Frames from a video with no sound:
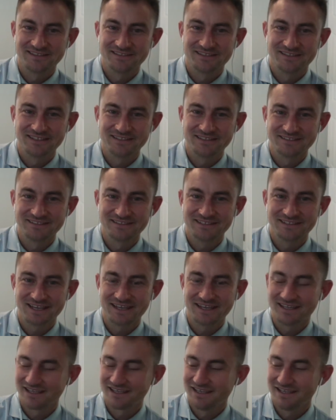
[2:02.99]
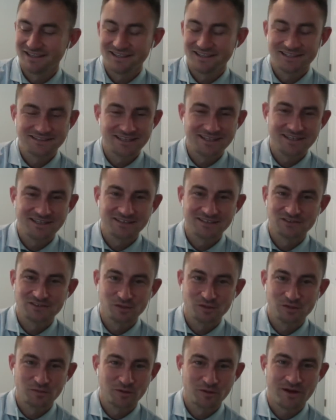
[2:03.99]
This is like, this idea is
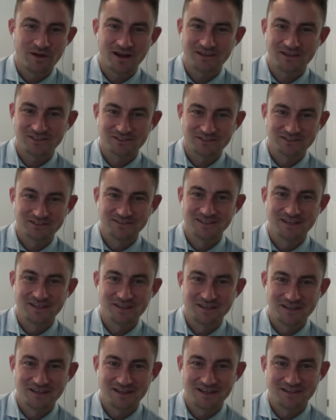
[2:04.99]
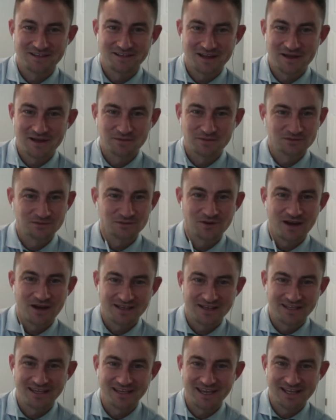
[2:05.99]
so preposterous. I almost don't know how
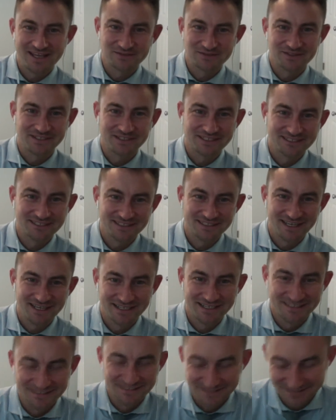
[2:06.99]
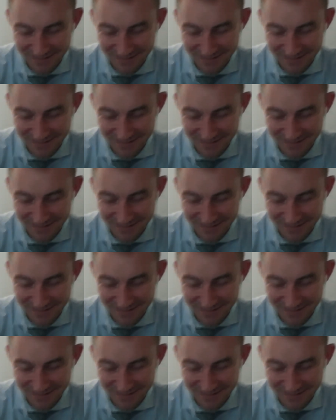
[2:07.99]
to engage with it. I've